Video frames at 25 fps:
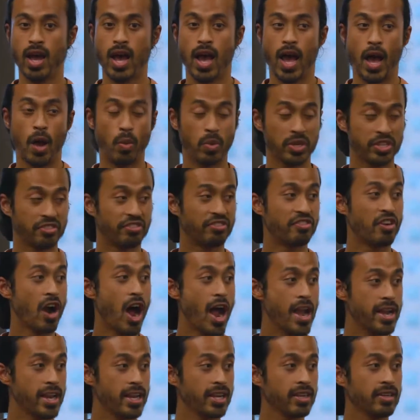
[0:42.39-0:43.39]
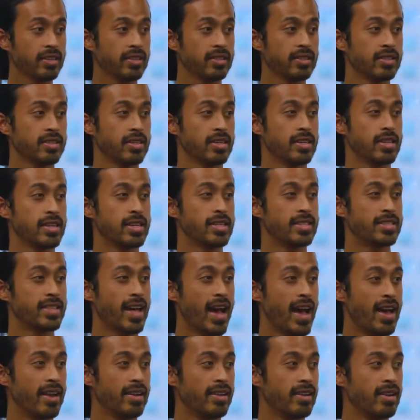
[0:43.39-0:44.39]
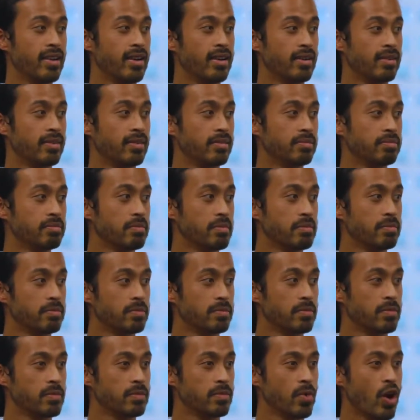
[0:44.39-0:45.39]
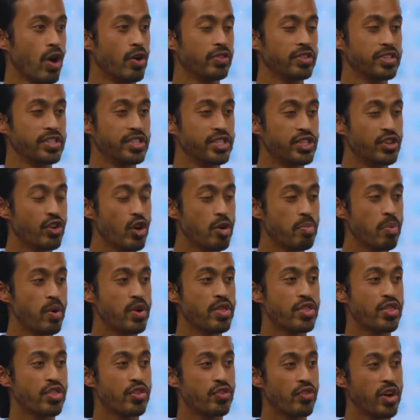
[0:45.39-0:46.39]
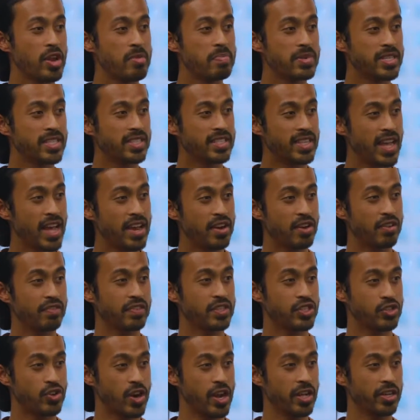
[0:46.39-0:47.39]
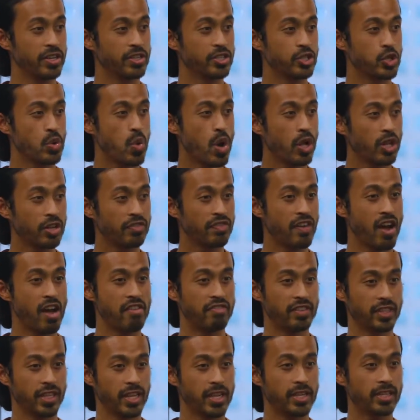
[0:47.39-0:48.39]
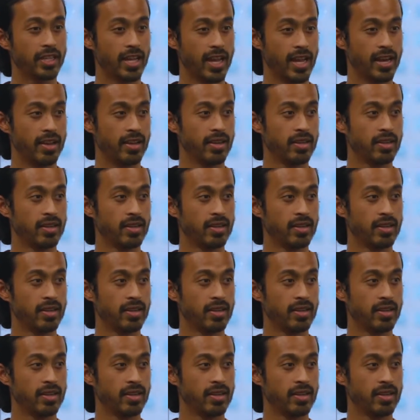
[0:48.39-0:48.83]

And what's frightening is that only 0.3% of Australians qualify for legal aid.